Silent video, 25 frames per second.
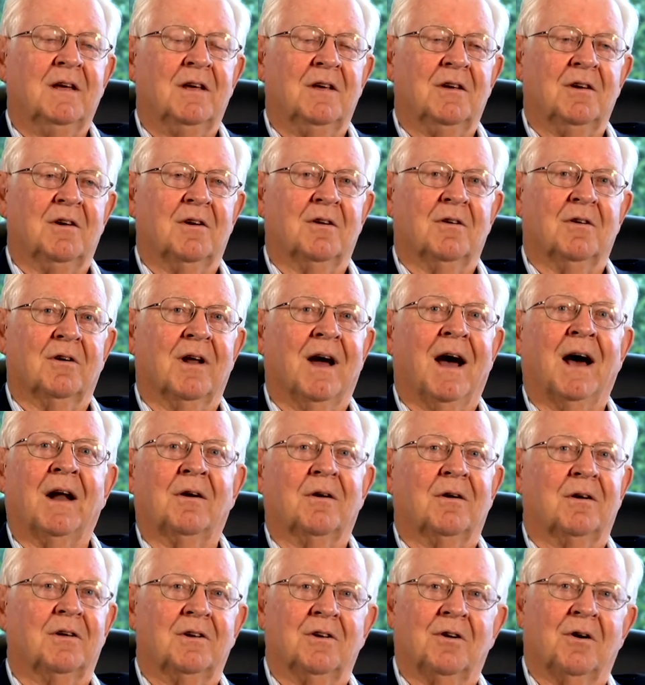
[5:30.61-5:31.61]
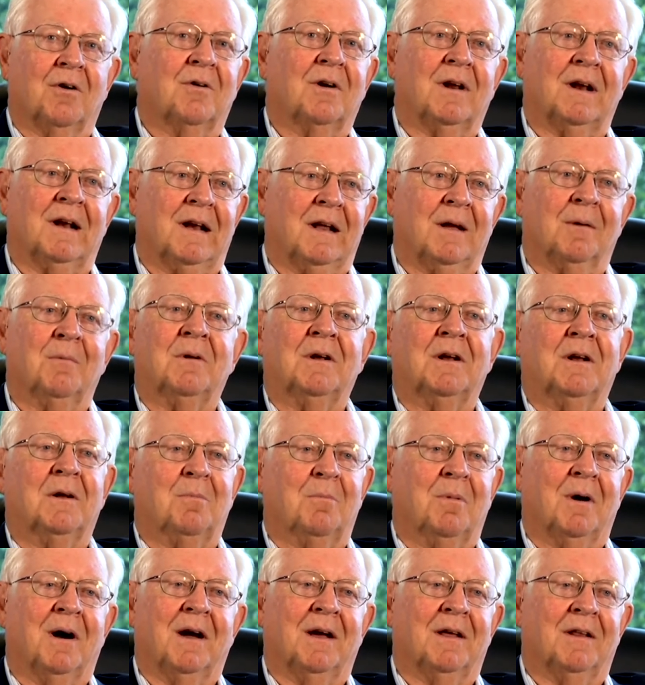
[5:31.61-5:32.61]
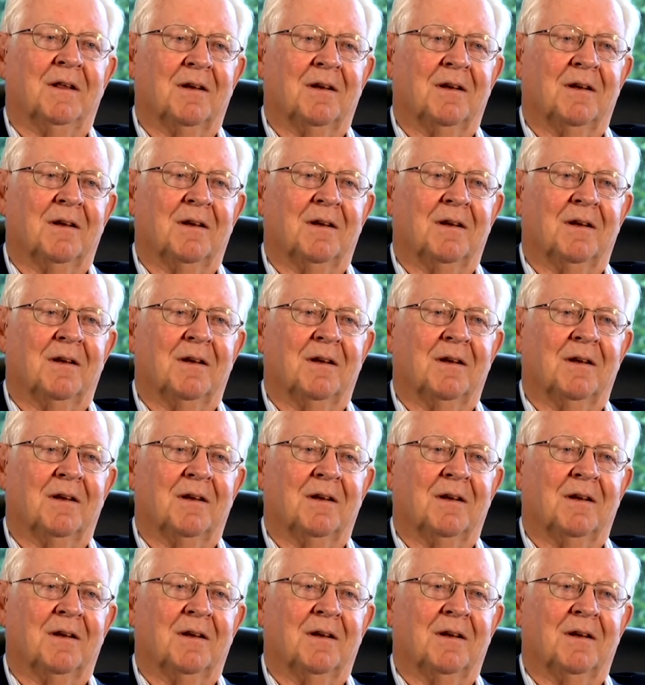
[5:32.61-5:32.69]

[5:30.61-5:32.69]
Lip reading: you're only limited by